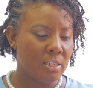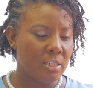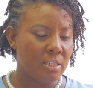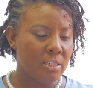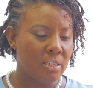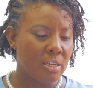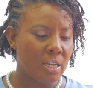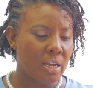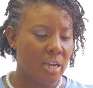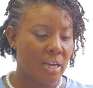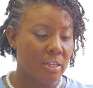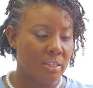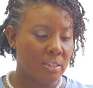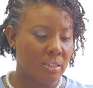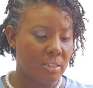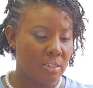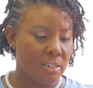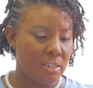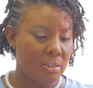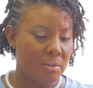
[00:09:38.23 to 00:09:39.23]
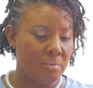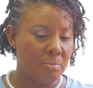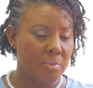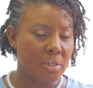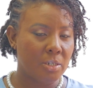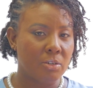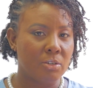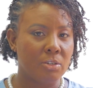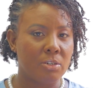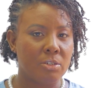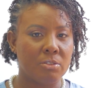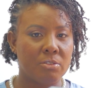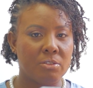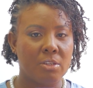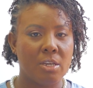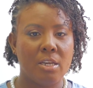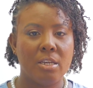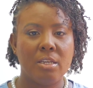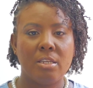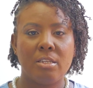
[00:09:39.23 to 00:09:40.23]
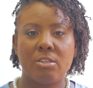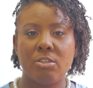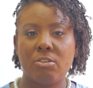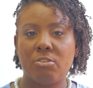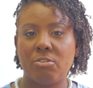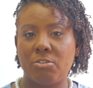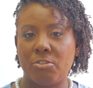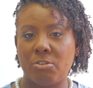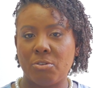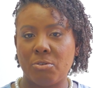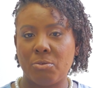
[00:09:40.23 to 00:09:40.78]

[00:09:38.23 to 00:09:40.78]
in the elderly, because this